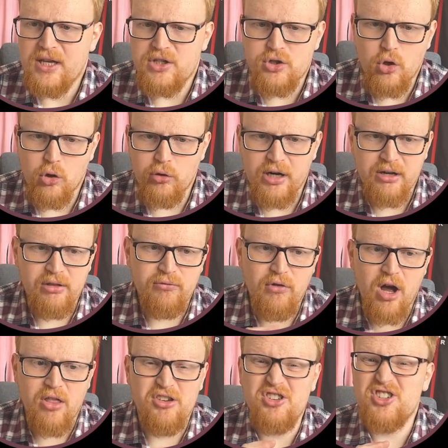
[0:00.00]
scoring than
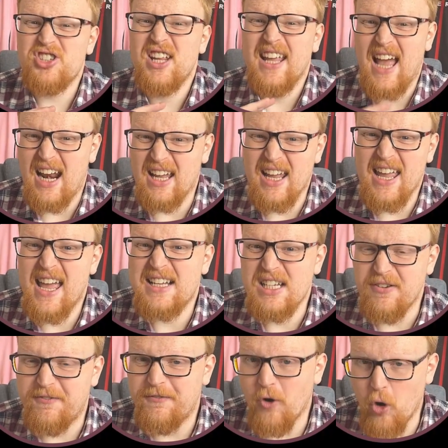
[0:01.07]
rather just Gallagher getting
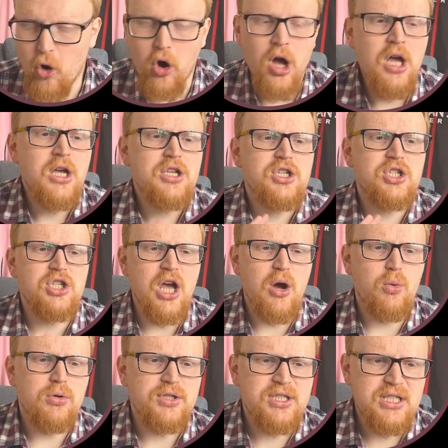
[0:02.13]
4. So
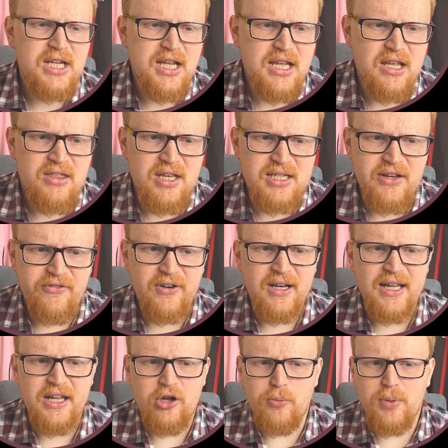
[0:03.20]
we'll see the different
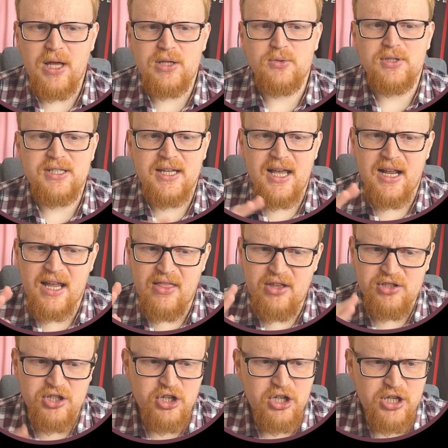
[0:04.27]
link-up plays once again. Again, there's
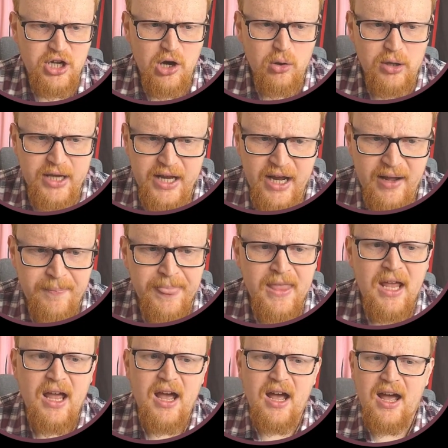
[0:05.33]
an early goal here.
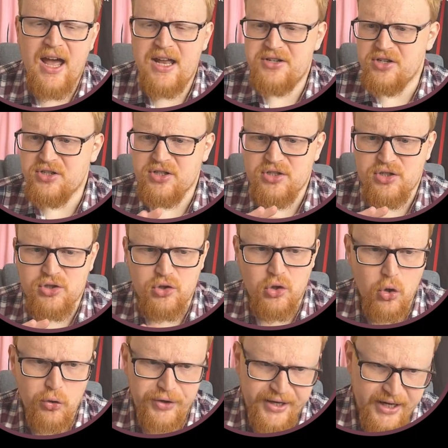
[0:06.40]
Hedges
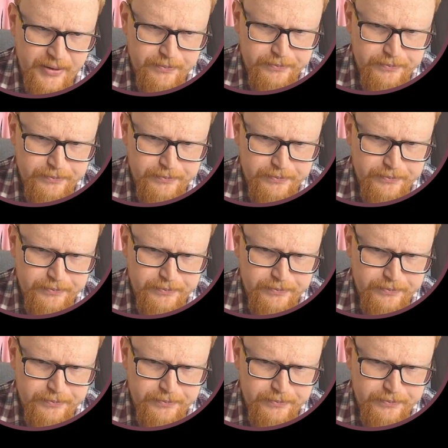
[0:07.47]
scoring it.